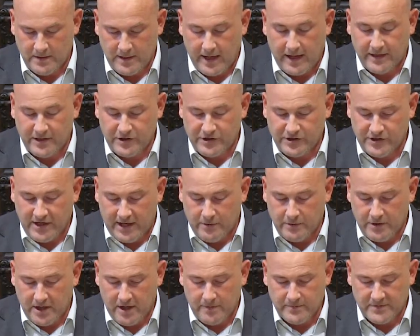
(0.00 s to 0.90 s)
And it
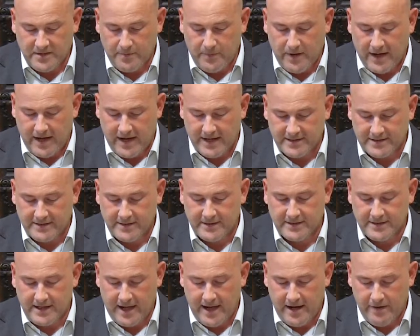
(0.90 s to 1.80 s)
shall come to pass
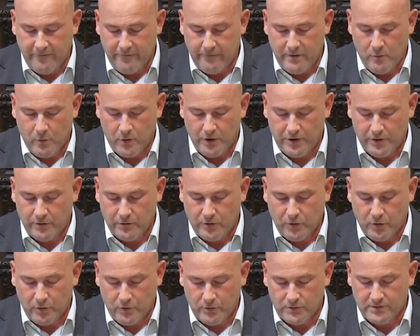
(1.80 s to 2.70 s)
that everyone who
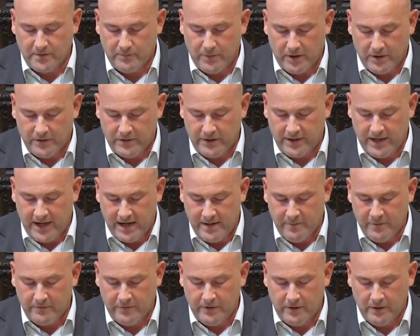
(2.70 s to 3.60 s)
calls upon the
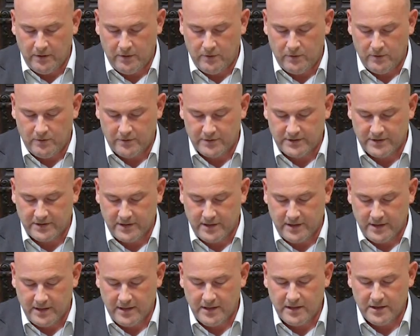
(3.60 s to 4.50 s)
name of the Lord
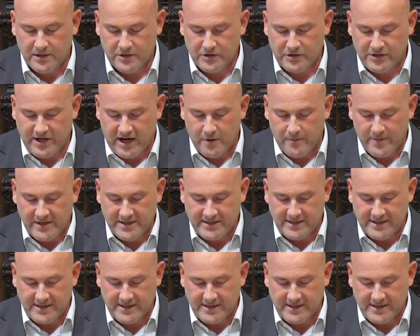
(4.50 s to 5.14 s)
shall be